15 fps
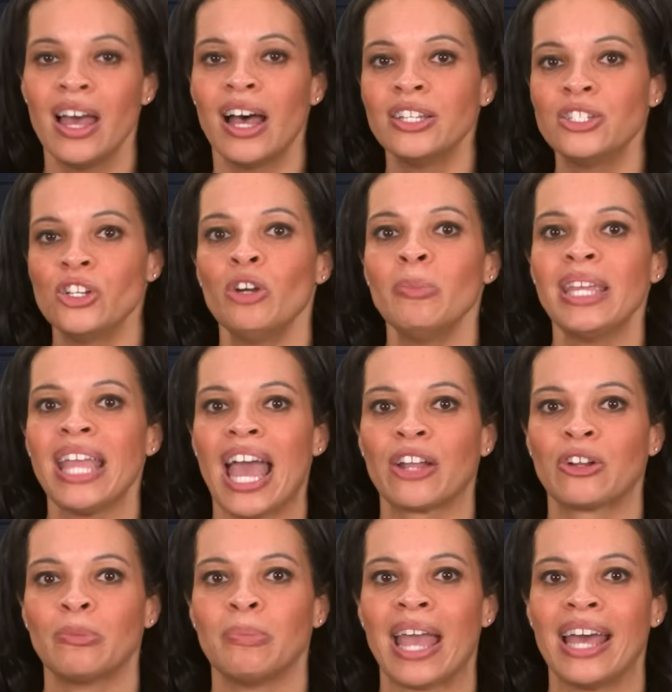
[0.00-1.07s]
Adobe
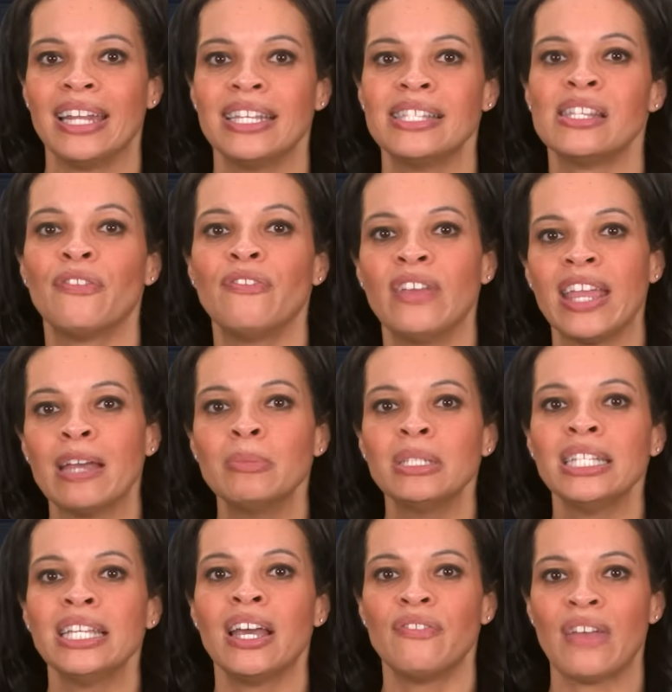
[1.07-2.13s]
Acrobat is the
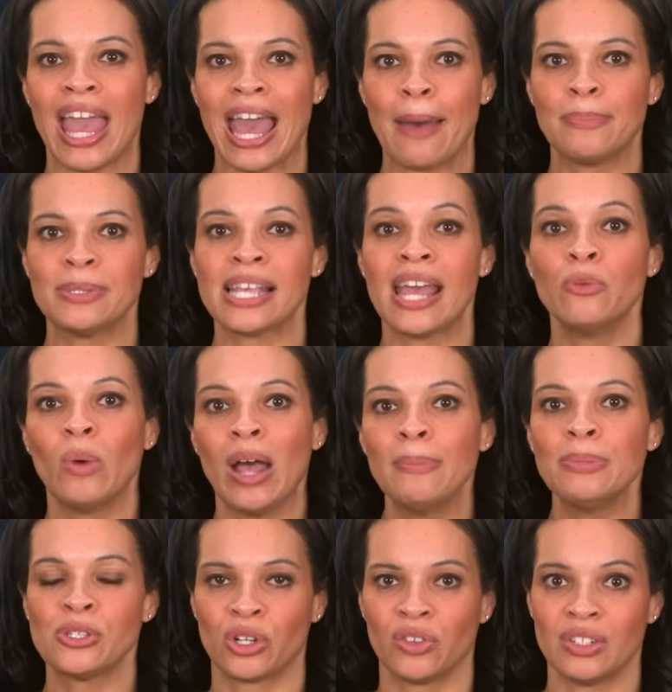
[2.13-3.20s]
family of apps and
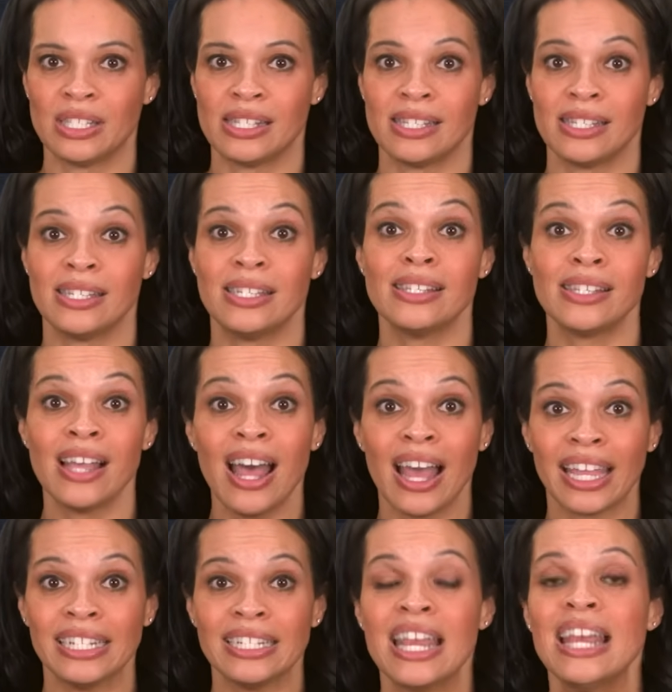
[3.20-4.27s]
web services
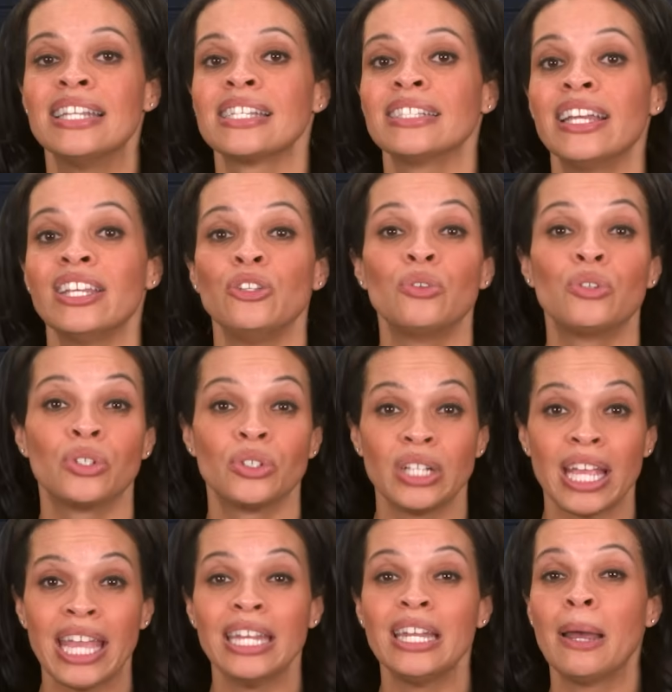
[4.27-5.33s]
designed to let you
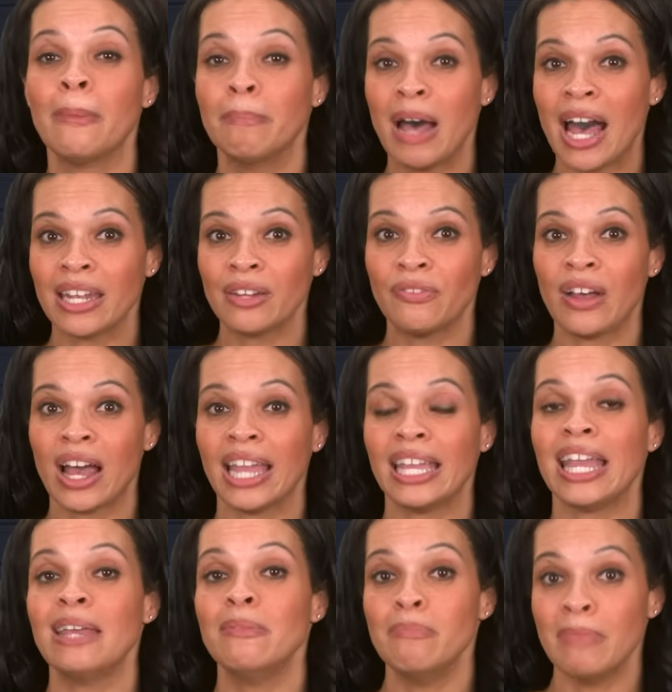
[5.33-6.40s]
create, modify,
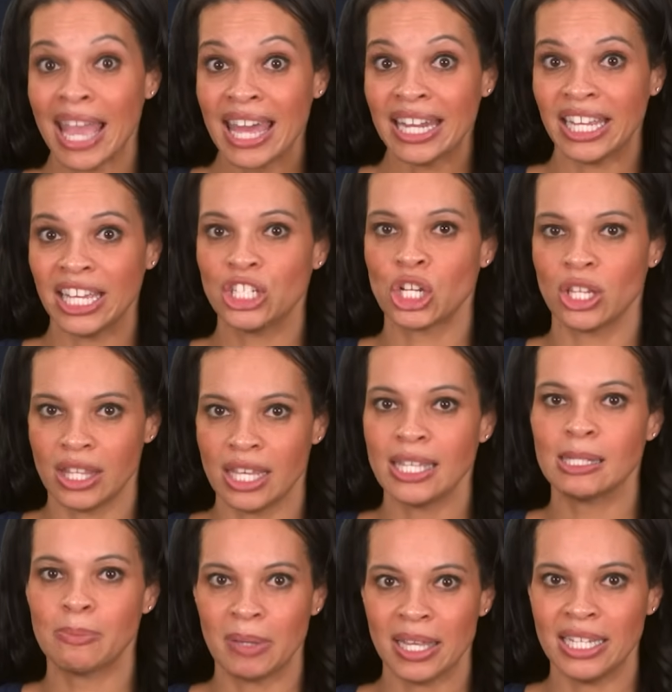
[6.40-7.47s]
and manage
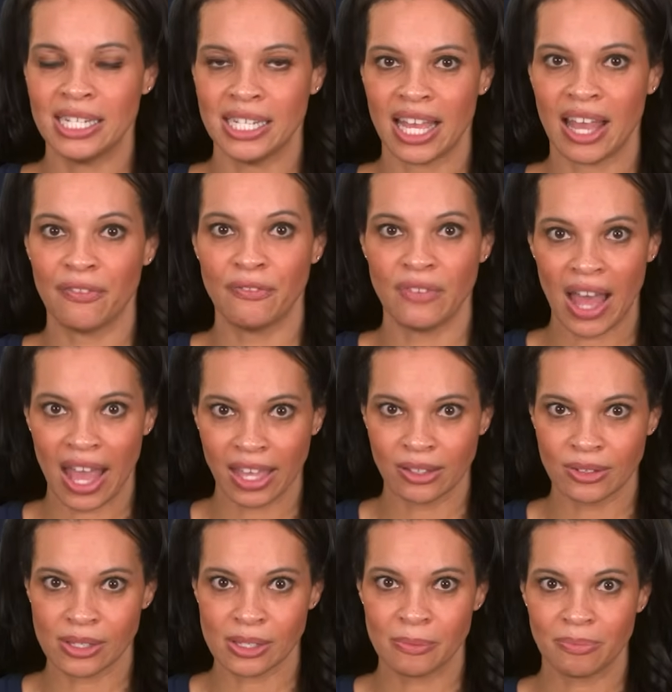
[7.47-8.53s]
these PDF
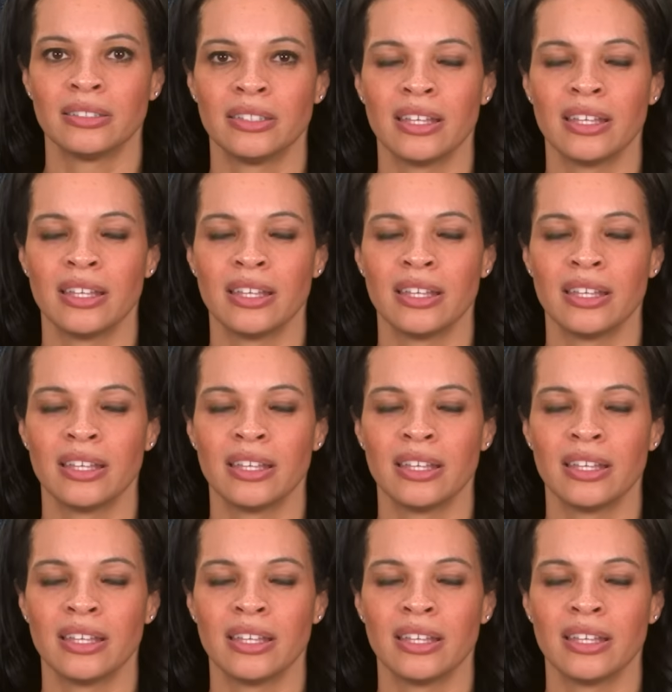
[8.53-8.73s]
files.